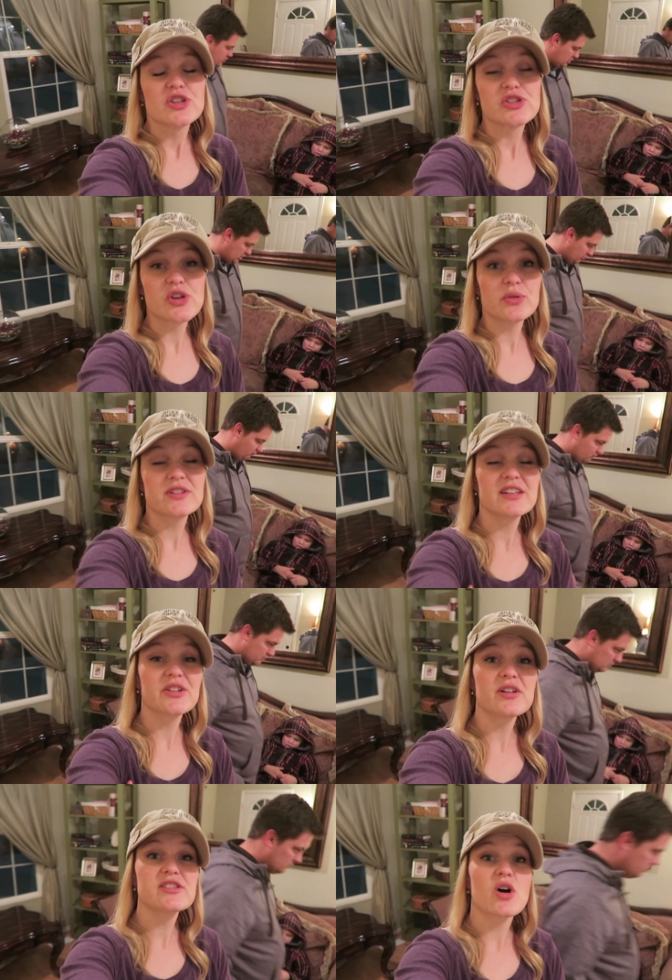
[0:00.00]
So
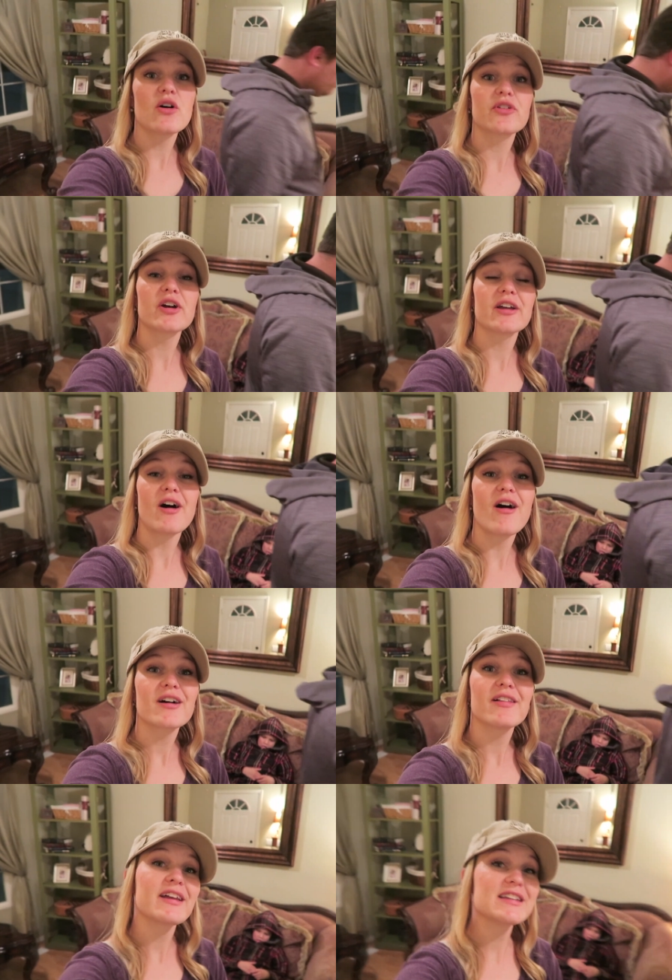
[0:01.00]
dinner is over and
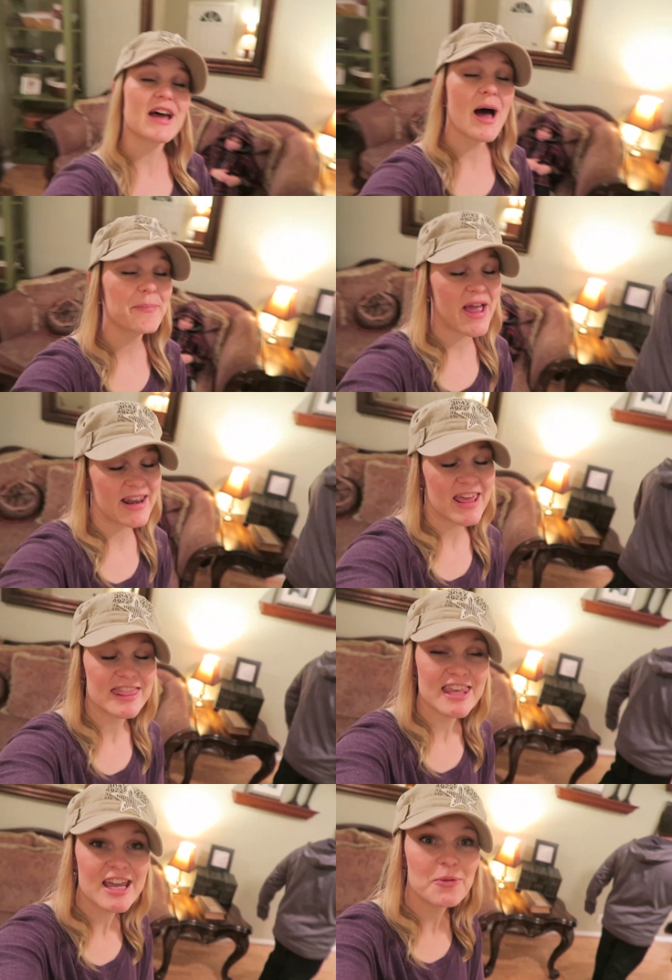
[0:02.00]
all cleaned up and I
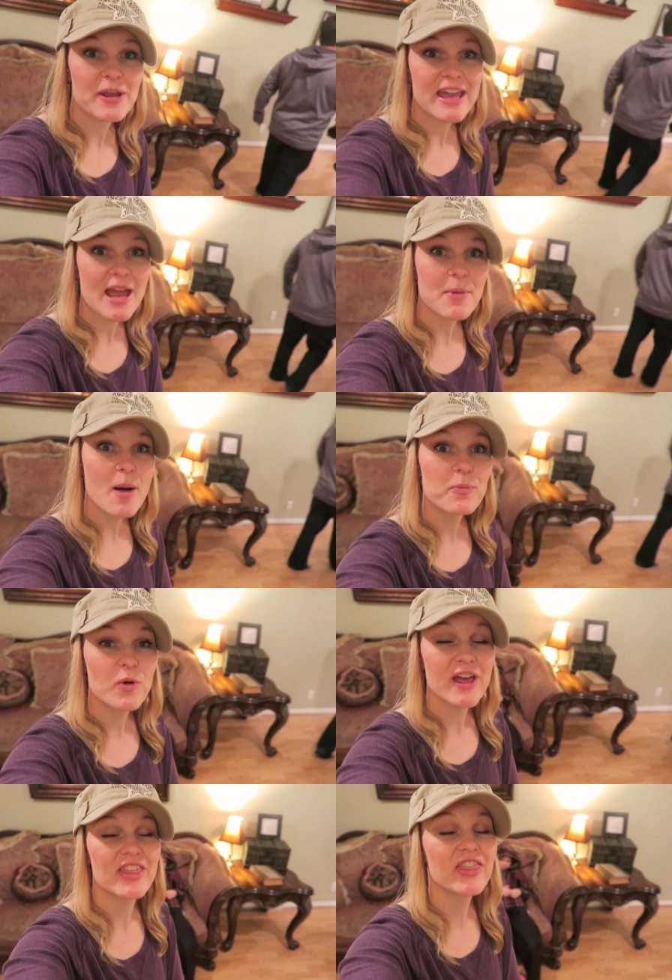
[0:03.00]
think we came up
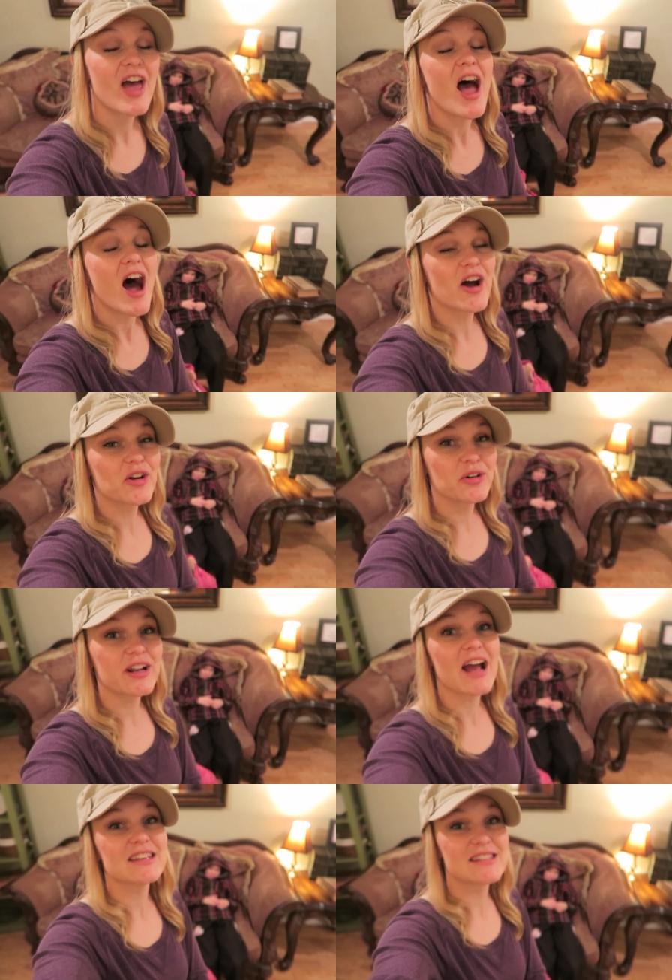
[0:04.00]
with a
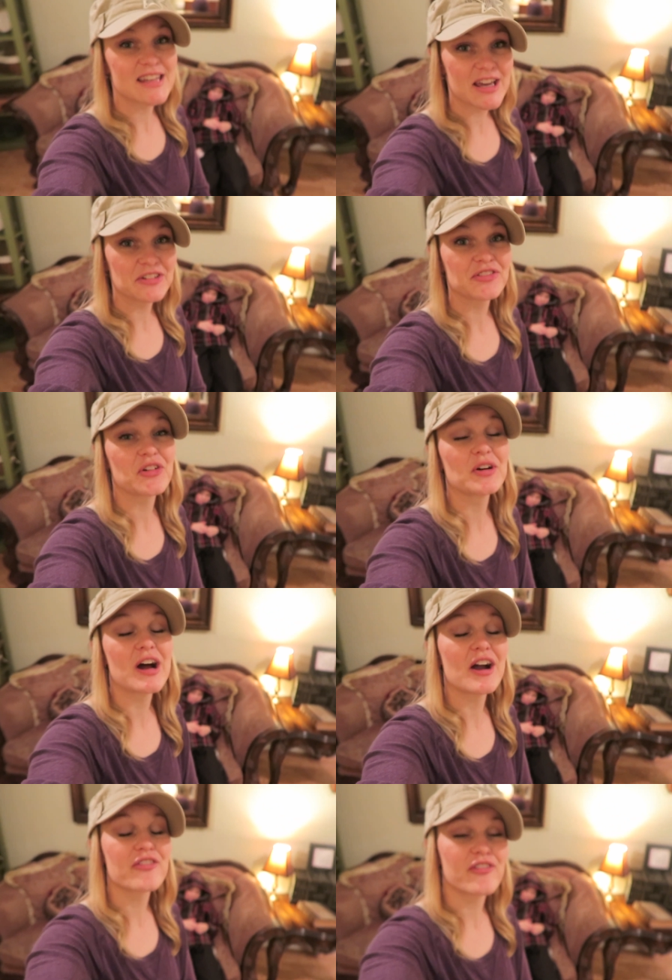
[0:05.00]
good idea for
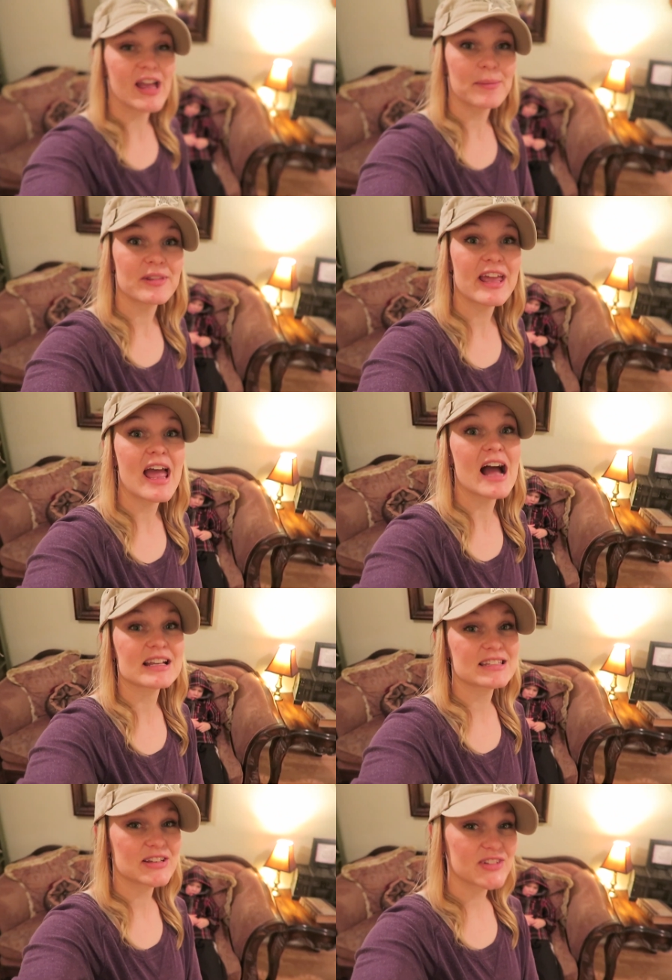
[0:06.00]
our family
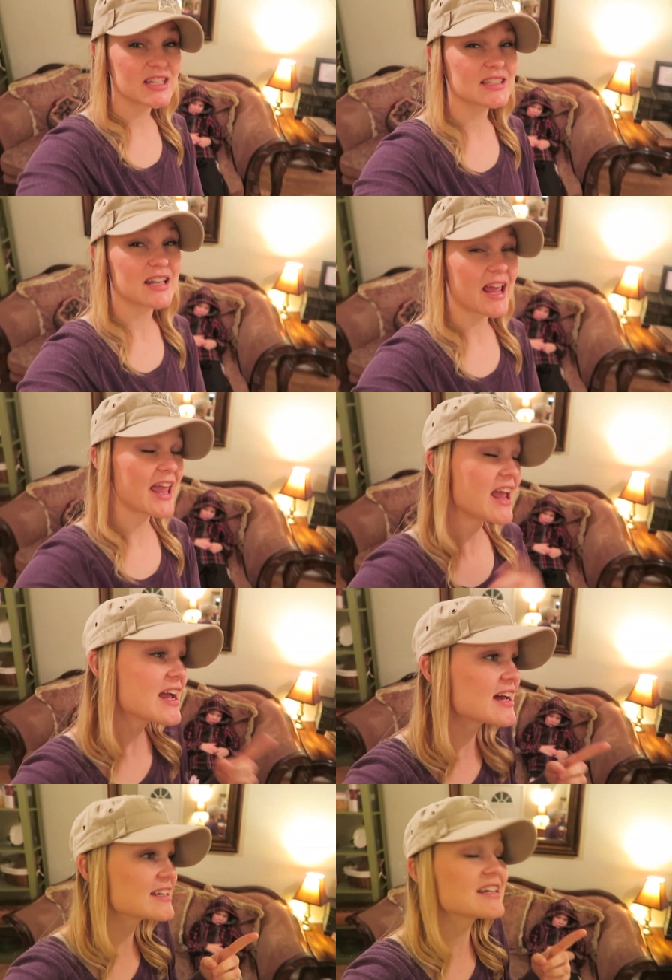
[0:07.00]
activity tonight
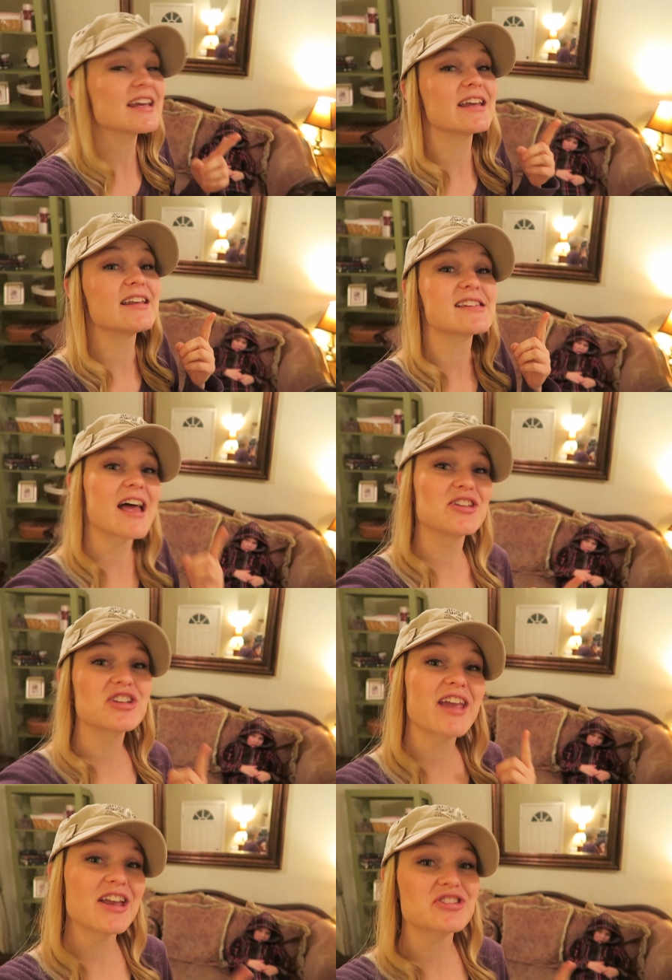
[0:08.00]
and it is
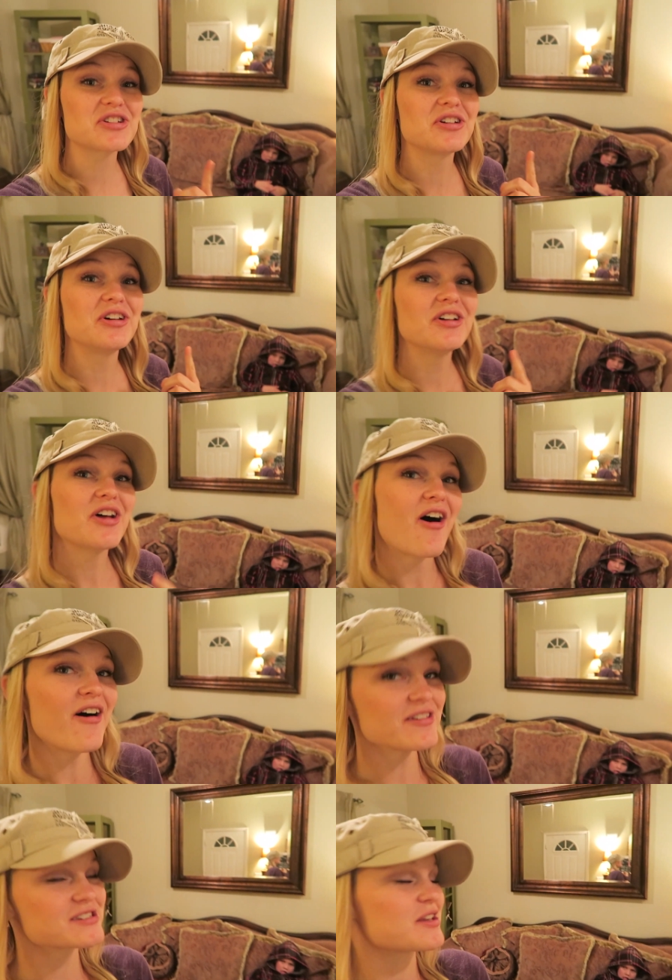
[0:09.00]
educational
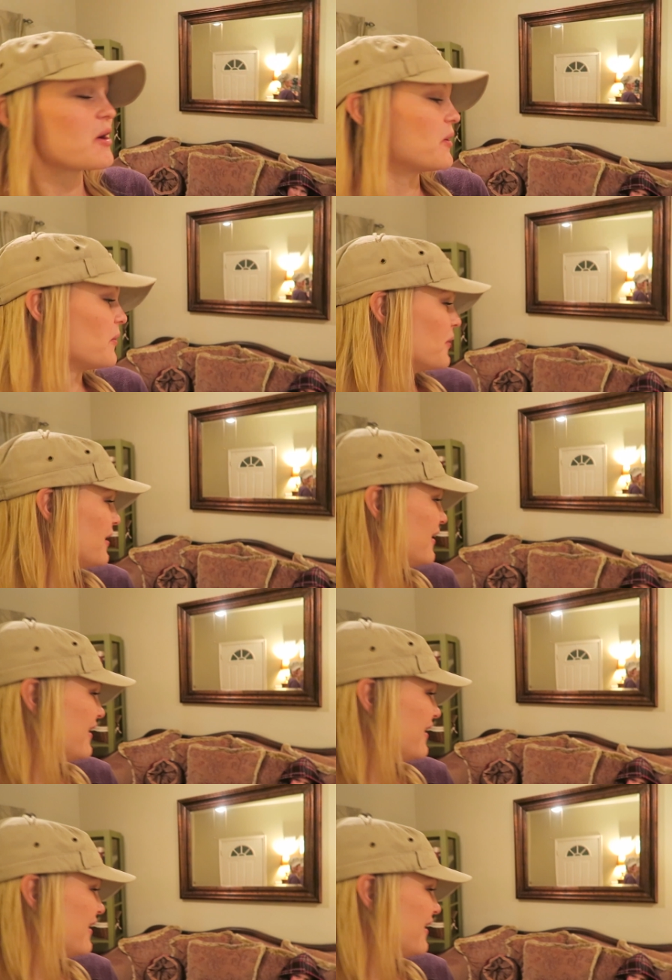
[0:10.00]
also.